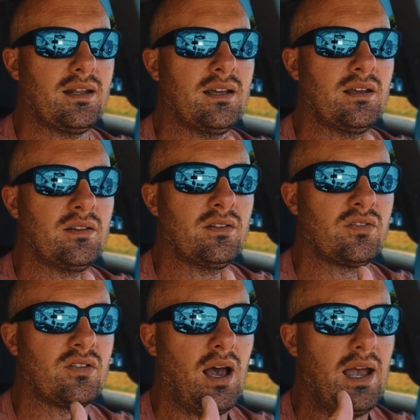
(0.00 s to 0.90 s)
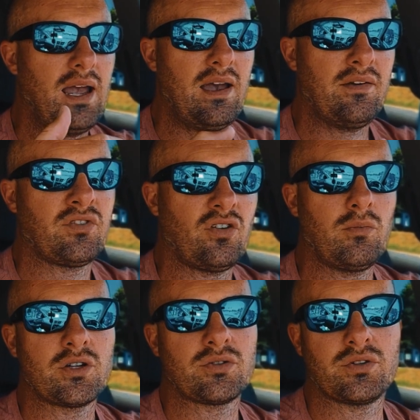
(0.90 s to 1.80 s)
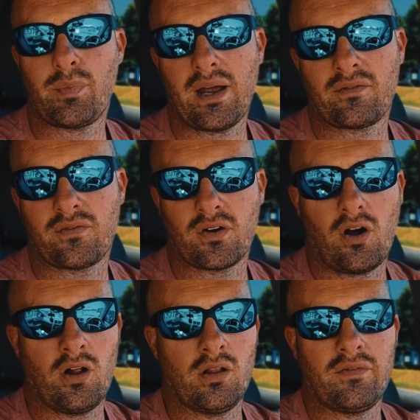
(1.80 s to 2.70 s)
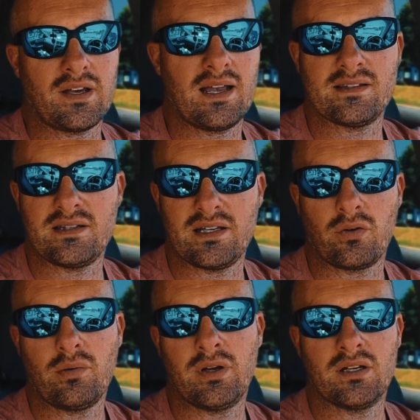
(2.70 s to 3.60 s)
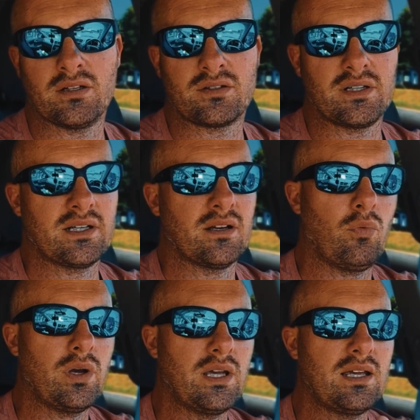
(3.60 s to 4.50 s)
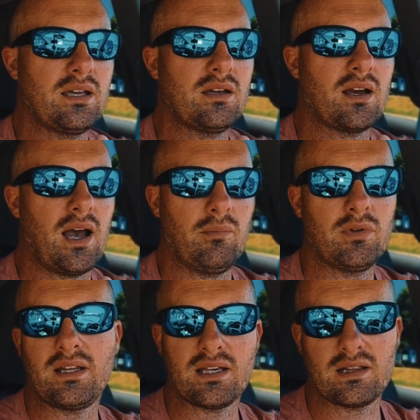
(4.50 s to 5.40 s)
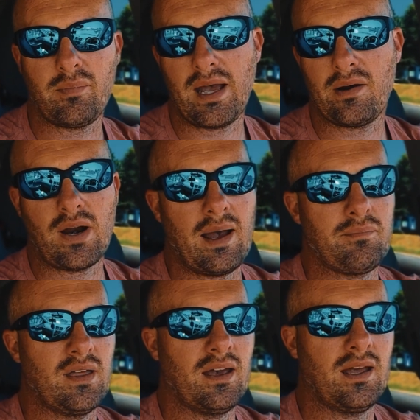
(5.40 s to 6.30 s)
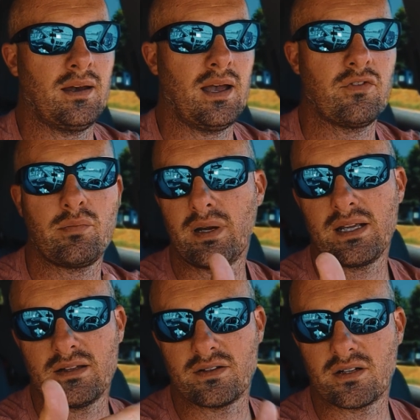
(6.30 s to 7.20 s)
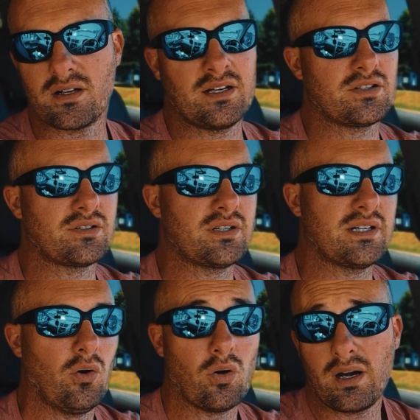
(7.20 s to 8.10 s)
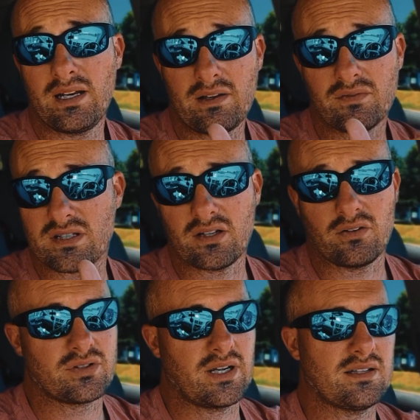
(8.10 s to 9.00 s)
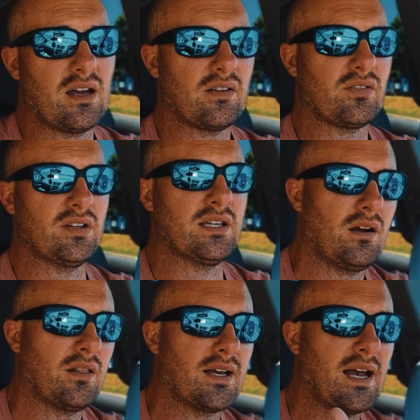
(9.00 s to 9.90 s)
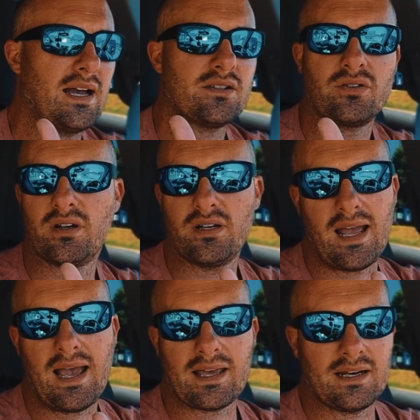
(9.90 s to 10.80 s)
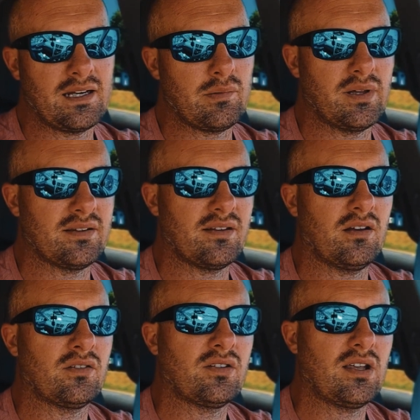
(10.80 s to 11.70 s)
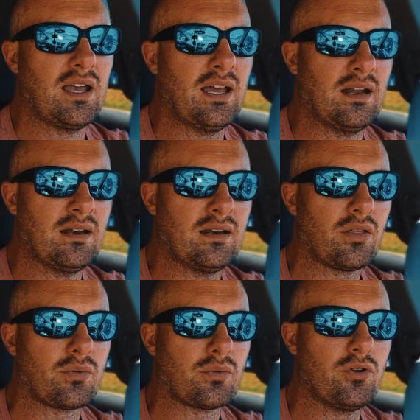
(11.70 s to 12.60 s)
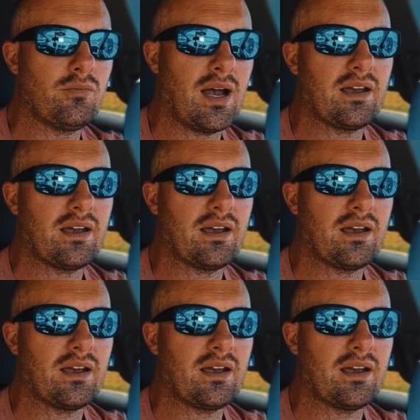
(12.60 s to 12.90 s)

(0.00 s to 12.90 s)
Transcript: is I have so much respect for all of the guys in the equipment industry. We commonly get the bad rap that uh, everybody in the dirt industry or any of the skilled trades, honestly, are the guys who couldn't hack it any place else. And through my